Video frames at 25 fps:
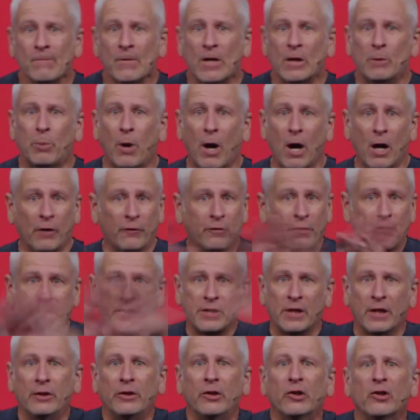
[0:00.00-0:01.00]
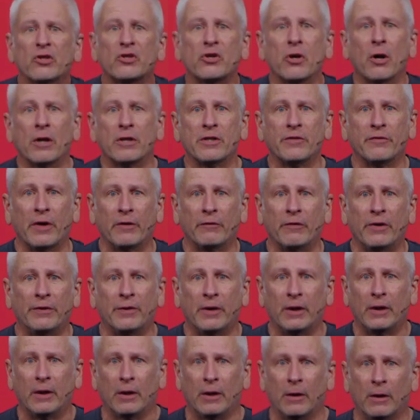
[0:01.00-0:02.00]
And Potiphar said, you're in charge of
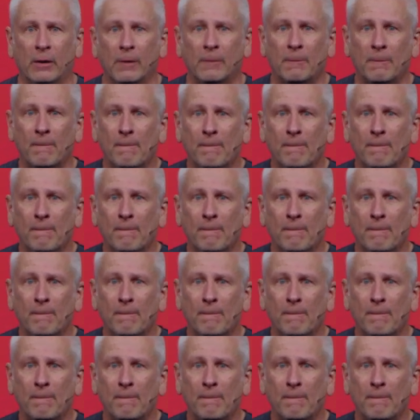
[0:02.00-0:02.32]
everything here.